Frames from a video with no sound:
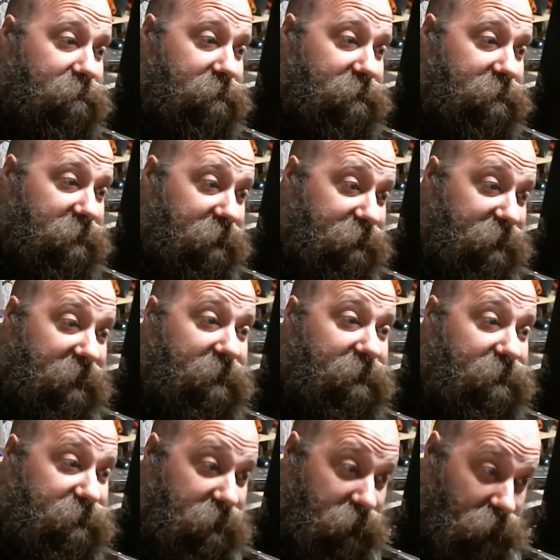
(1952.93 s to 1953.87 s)
the
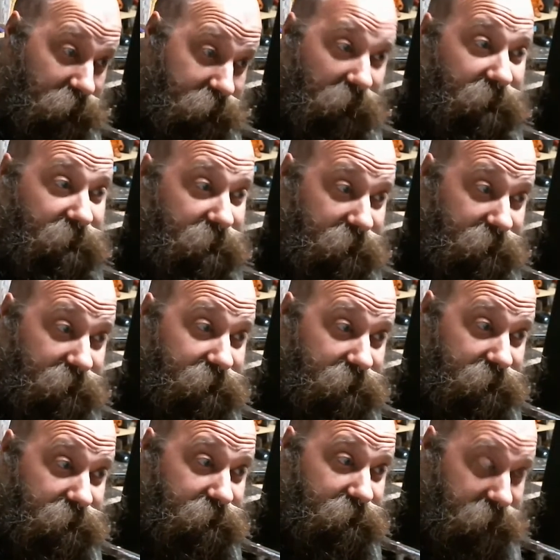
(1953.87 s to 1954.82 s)
things that are done
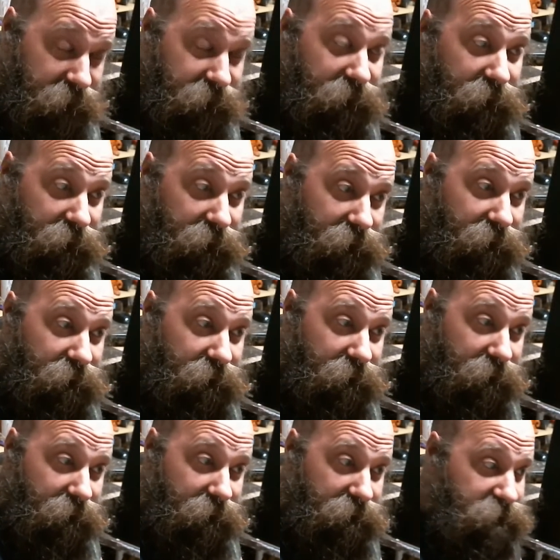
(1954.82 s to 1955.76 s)
to you.
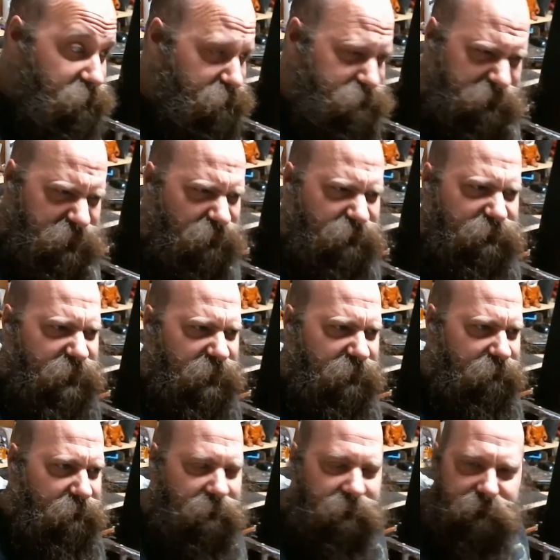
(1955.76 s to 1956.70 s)
Just another day
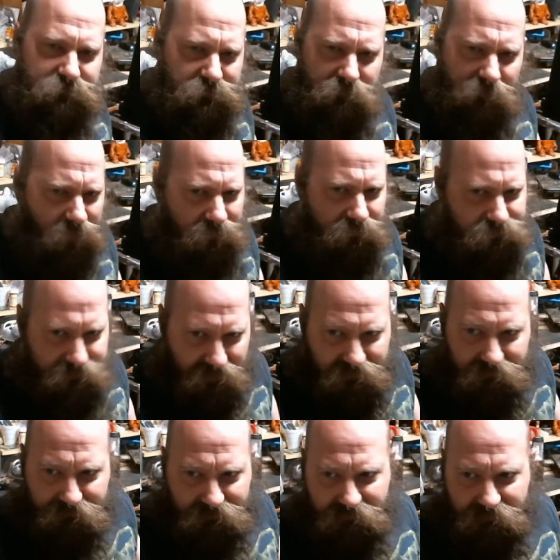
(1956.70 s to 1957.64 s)
of it. So tomorrow's
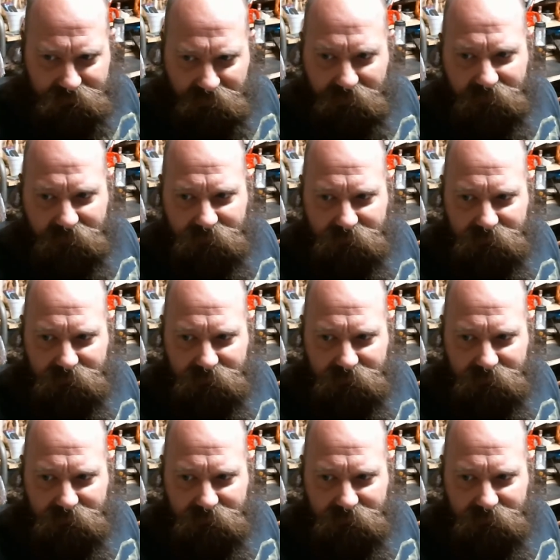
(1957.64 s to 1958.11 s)
not a better day.